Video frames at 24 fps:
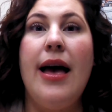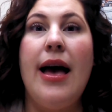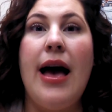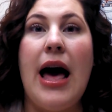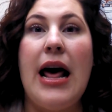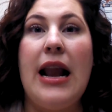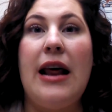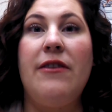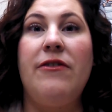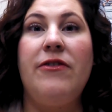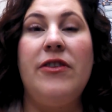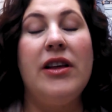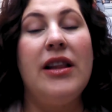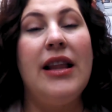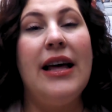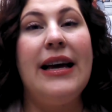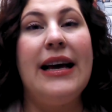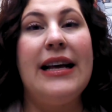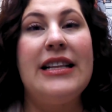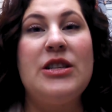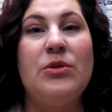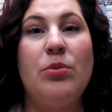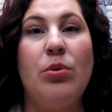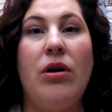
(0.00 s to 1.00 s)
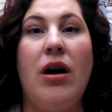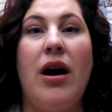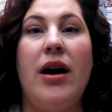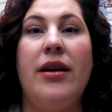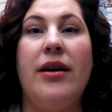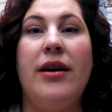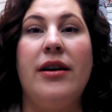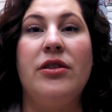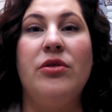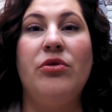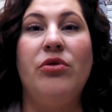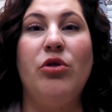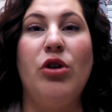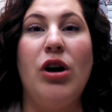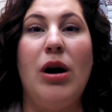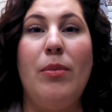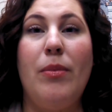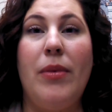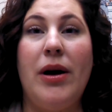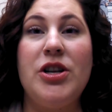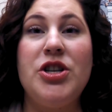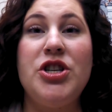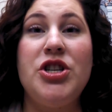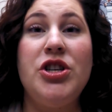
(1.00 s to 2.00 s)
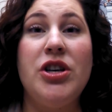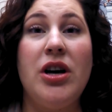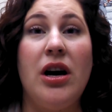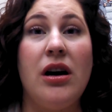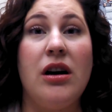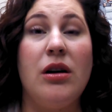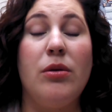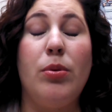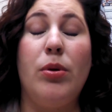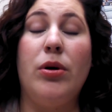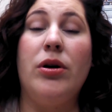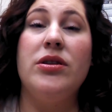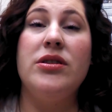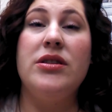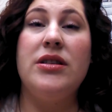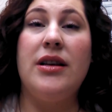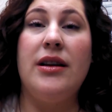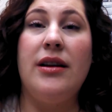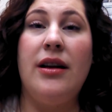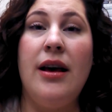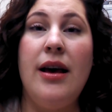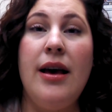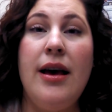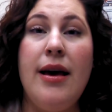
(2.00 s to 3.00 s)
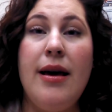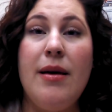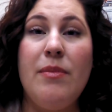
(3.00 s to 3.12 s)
And I feel like it's a product for a much younger person.